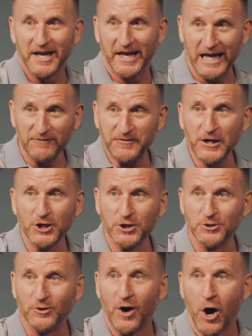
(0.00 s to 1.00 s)
if
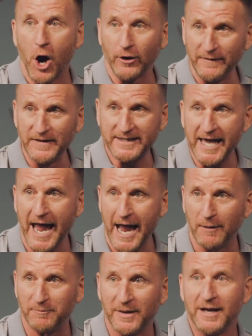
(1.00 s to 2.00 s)
you are in the
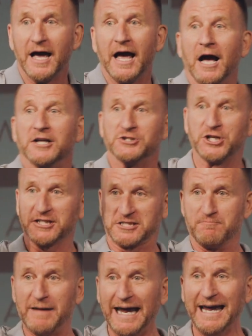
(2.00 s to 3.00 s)
camp,
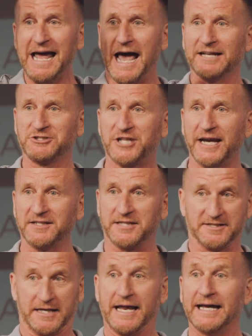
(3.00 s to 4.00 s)
just me and
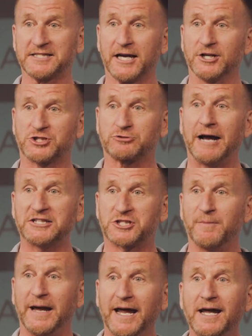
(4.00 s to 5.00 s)
Jesus, and He's gonna
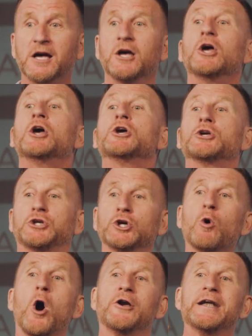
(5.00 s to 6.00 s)
stretch me,
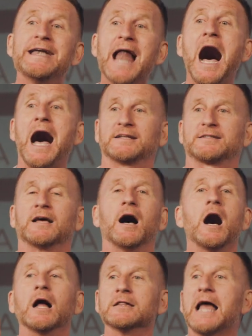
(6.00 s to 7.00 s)
you are not
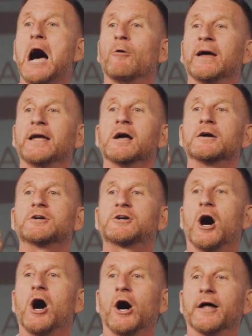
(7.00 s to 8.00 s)
allowing
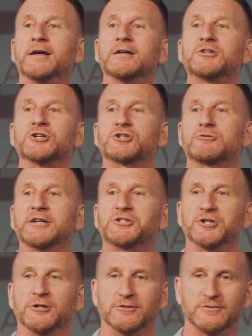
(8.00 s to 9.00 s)
God to
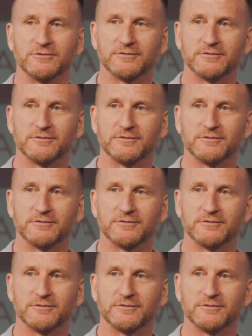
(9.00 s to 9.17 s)
stretch you.